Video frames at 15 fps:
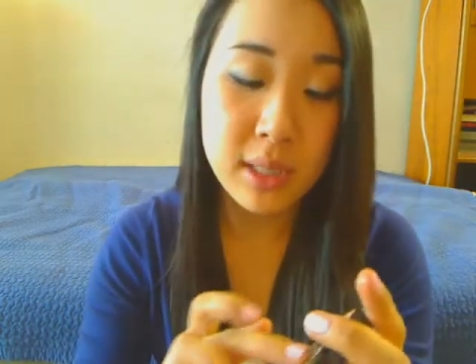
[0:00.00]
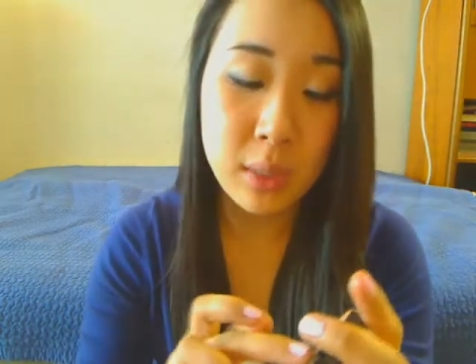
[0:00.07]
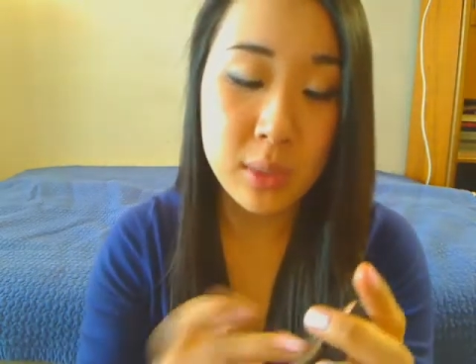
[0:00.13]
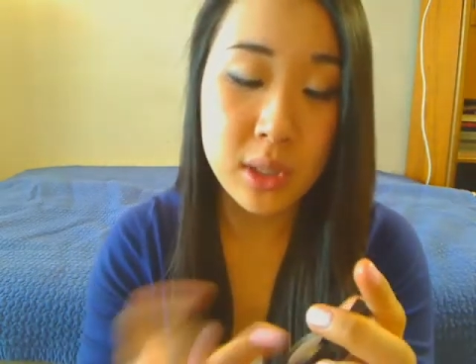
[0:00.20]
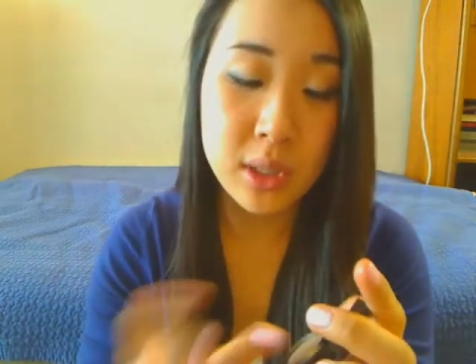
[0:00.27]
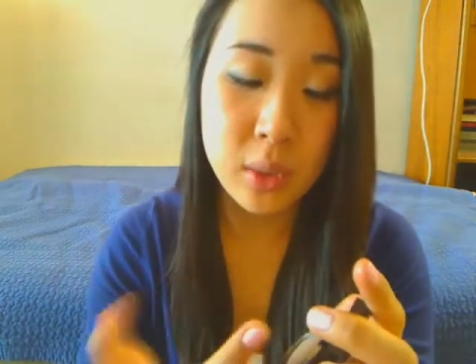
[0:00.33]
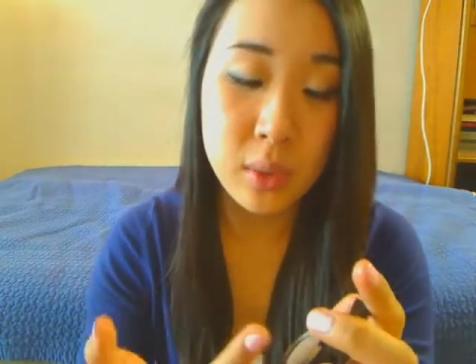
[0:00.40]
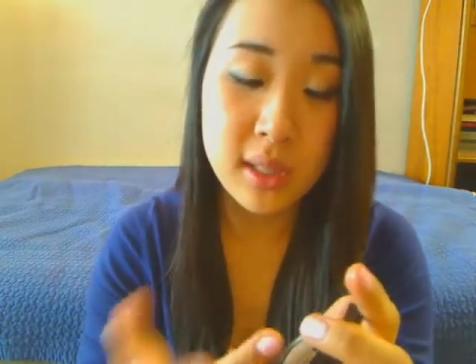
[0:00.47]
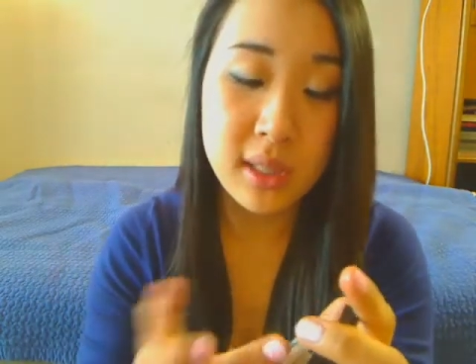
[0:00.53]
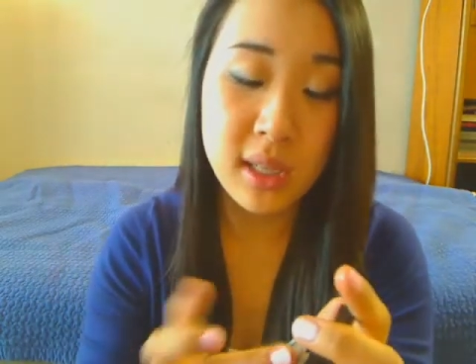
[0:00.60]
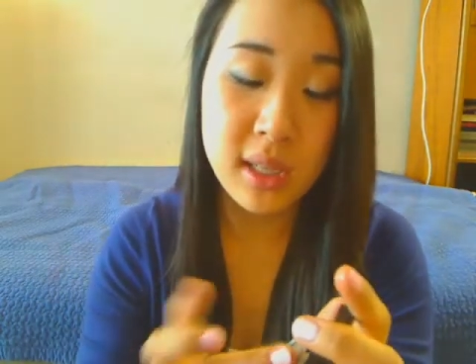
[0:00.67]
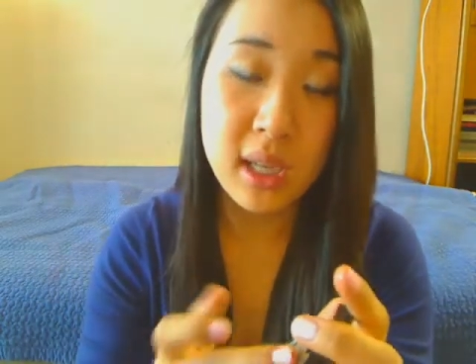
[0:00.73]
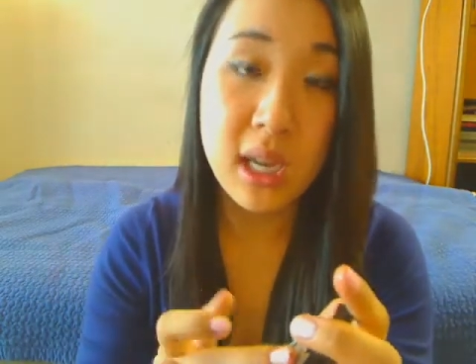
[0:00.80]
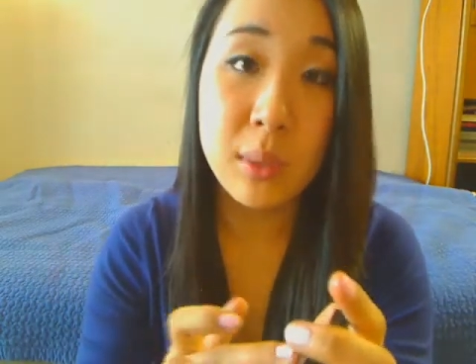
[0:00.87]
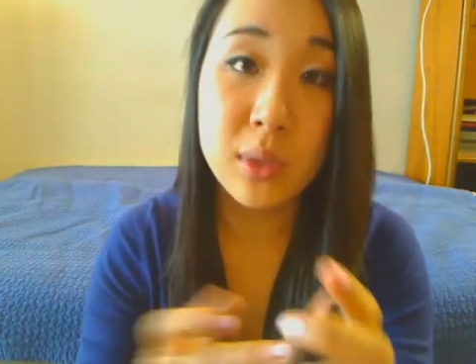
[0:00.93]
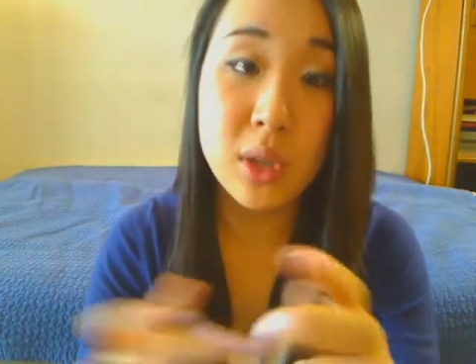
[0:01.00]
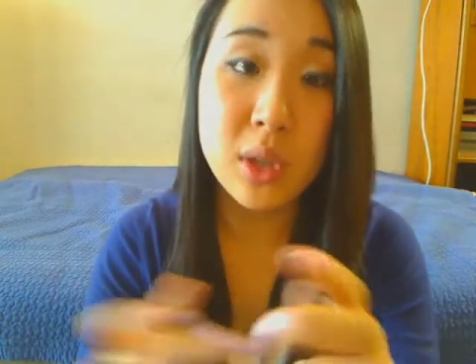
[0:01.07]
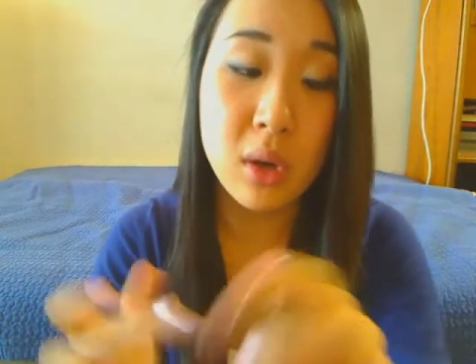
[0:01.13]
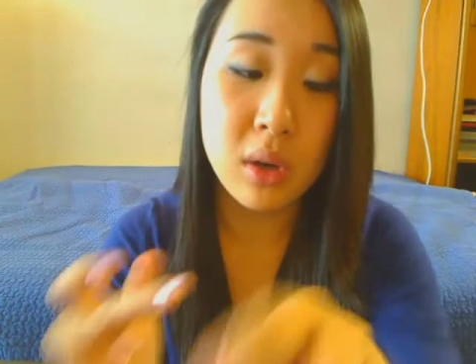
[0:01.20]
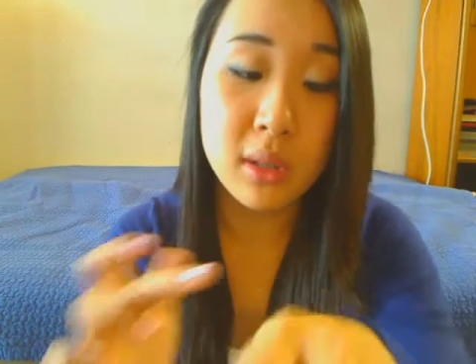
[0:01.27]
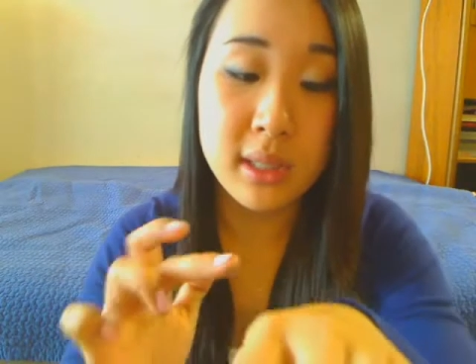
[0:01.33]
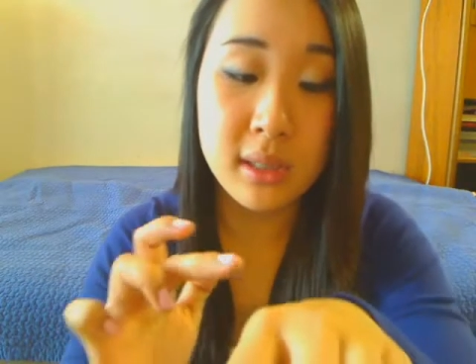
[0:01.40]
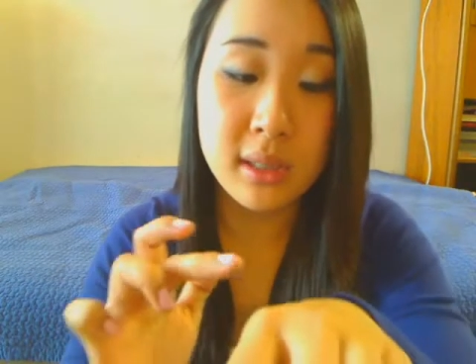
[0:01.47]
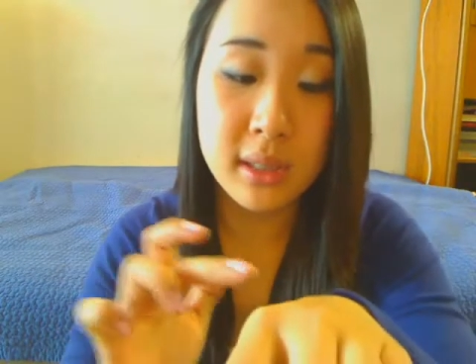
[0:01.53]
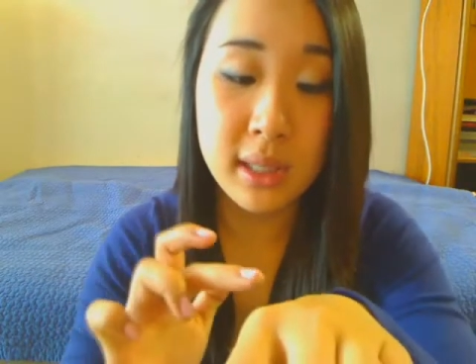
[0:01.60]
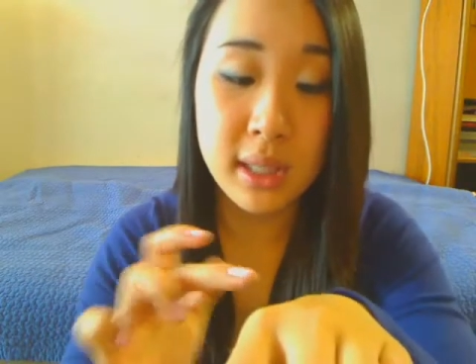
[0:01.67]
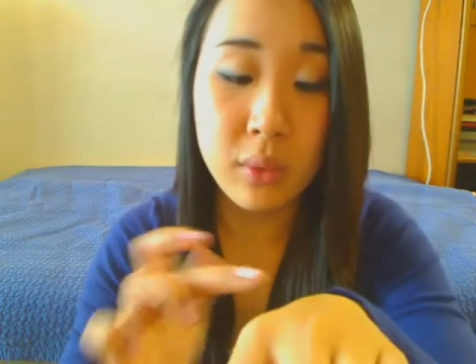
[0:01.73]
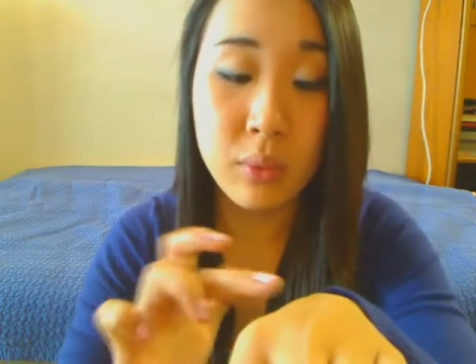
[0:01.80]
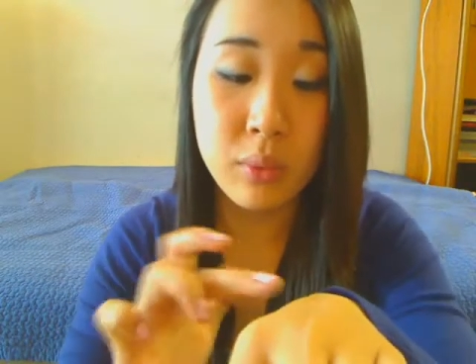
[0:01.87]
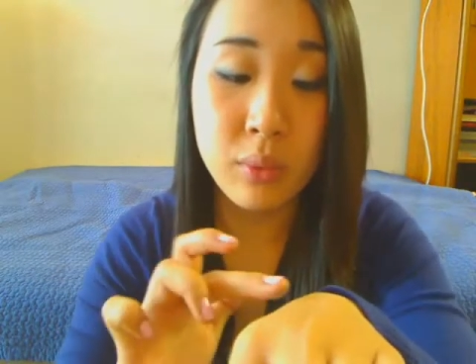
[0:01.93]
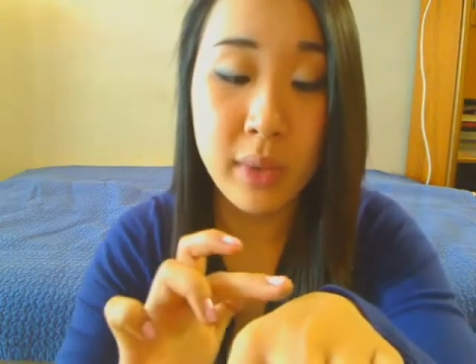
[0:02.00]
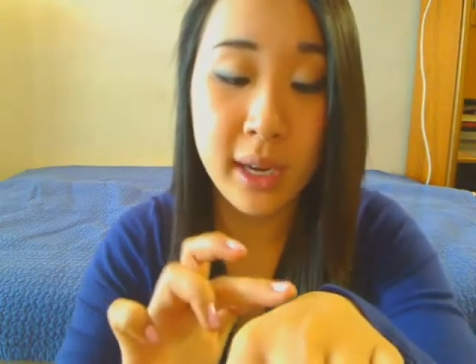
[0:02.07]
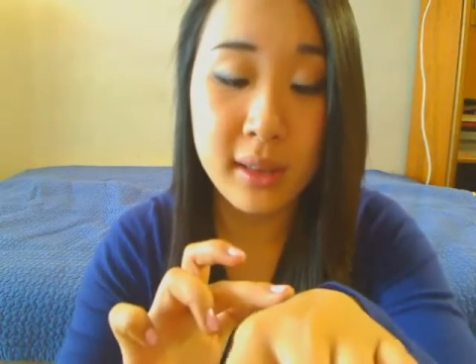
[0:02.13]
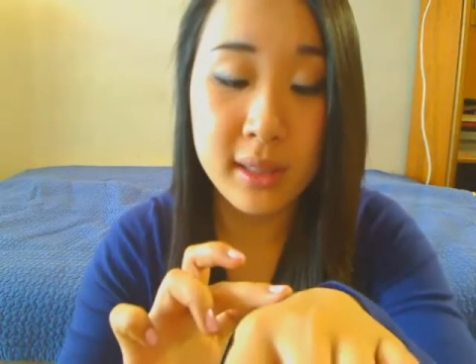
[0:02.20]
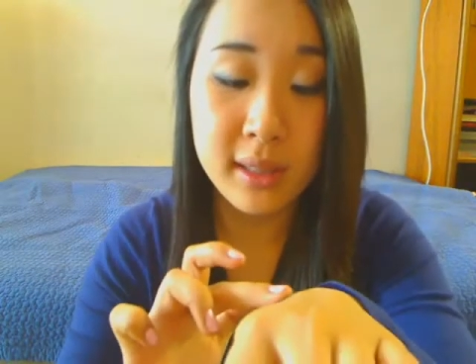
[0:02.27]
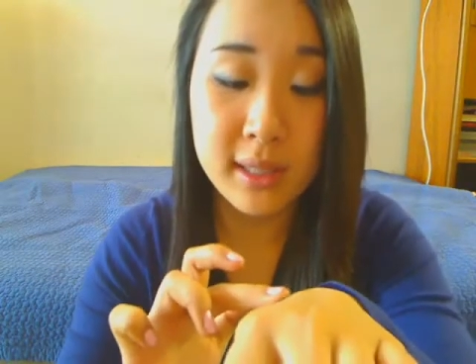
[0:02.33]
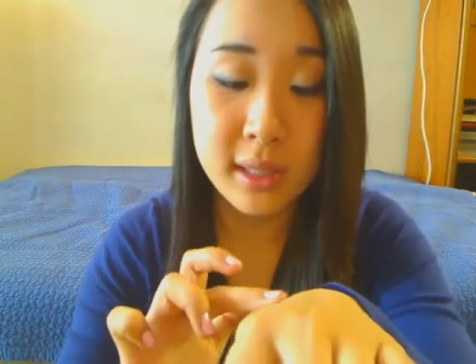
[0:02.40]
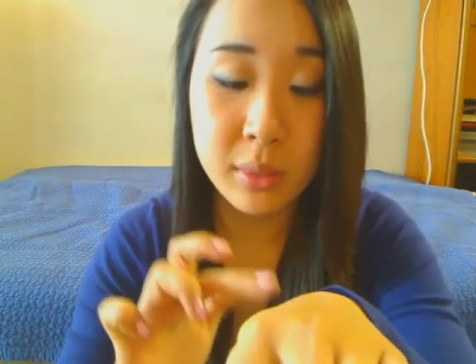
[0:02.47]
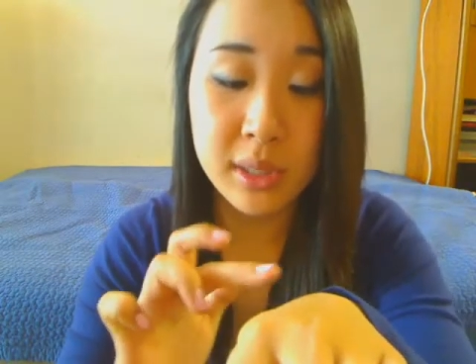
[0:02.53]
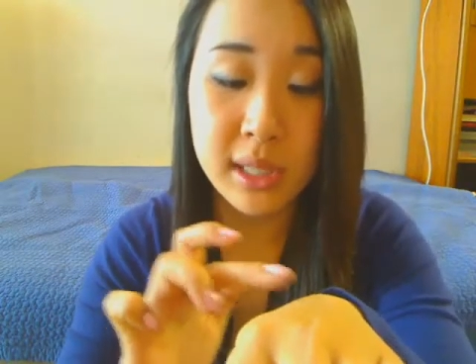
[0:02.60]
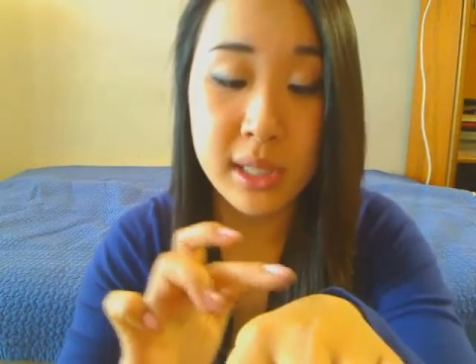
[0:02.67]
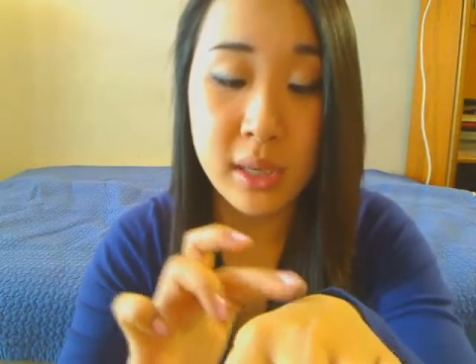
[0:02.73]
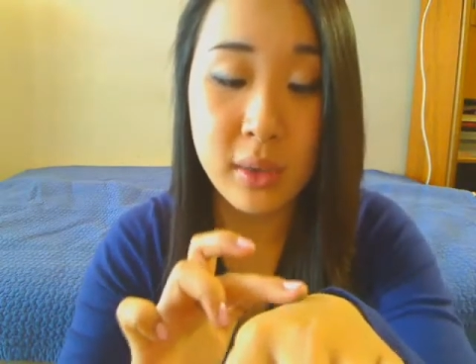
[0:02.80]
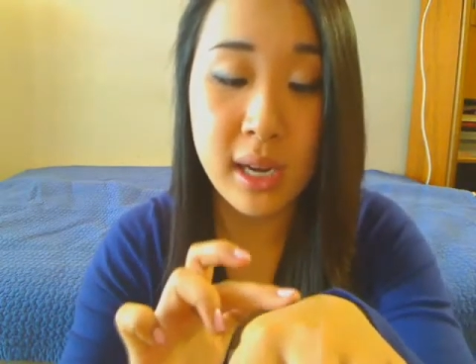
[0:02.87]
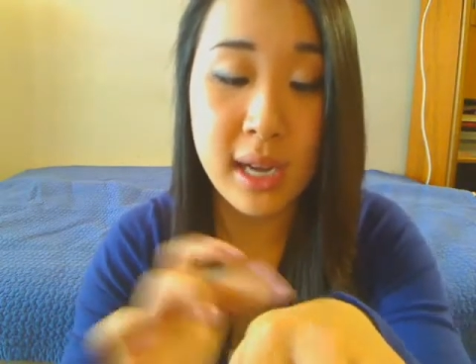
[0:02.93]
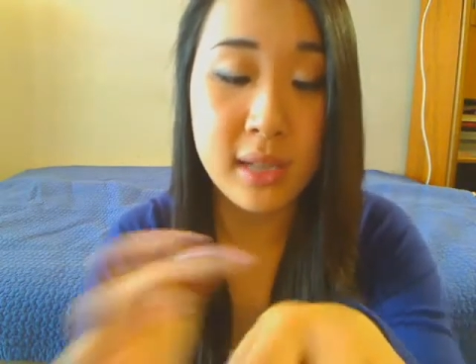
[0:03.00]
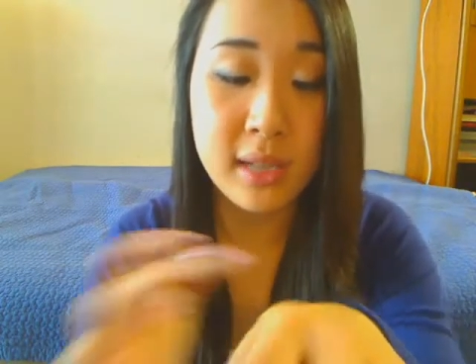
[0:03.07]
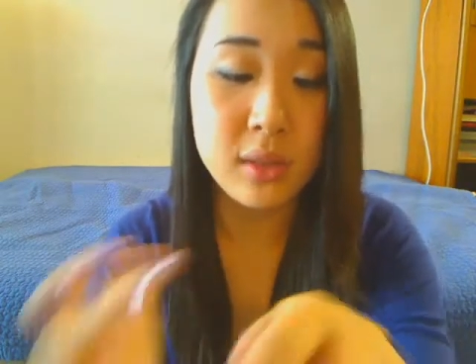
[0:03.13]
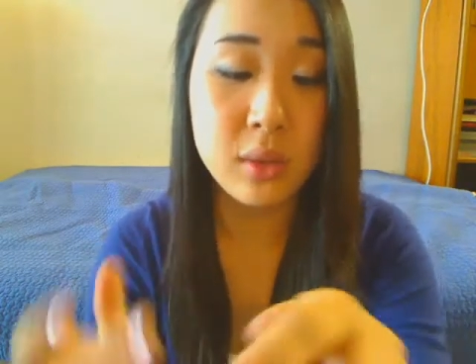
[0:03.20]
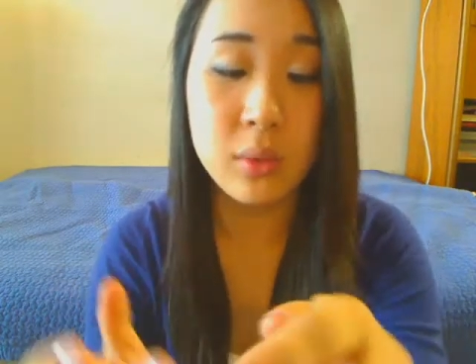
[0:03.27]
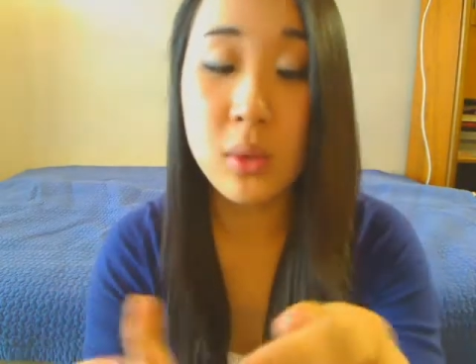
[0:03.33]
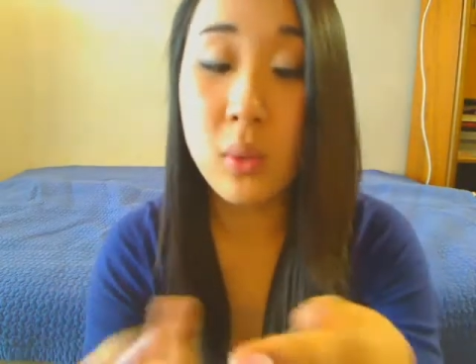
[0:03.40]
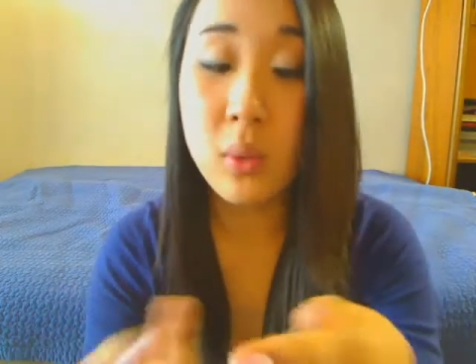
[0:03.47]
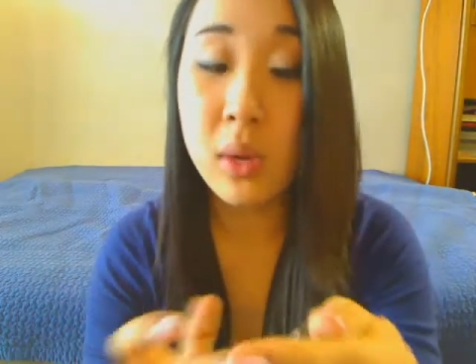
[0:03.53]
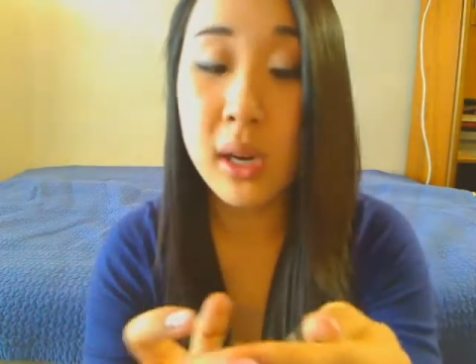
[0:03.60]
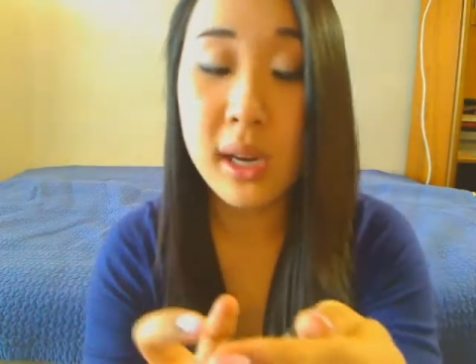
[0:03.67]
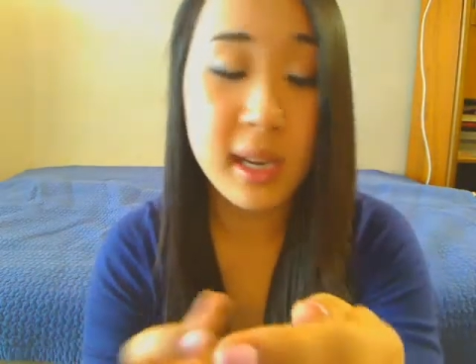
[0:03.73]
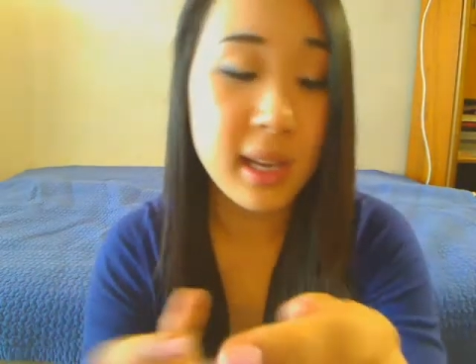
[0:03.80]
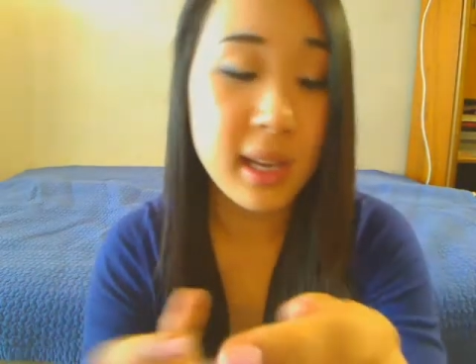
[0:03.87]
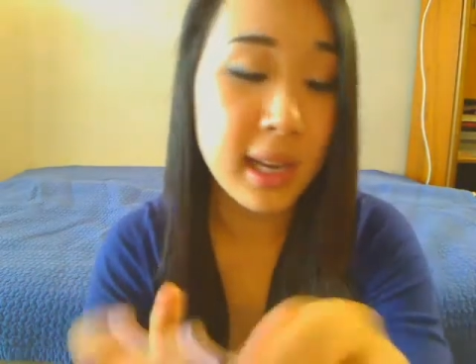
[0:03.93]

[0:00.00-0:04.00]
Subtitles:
I was noticing I was constantly writing this number down, and I don't know why,